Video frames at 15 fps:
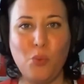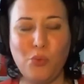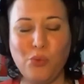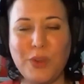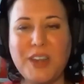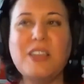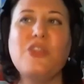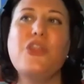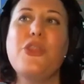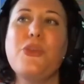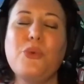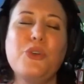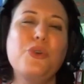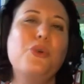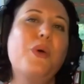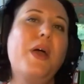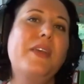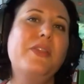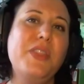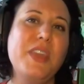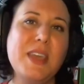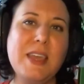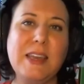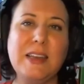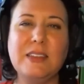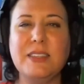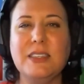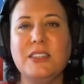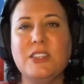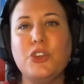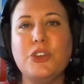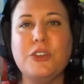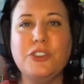reading through and thinking is this a good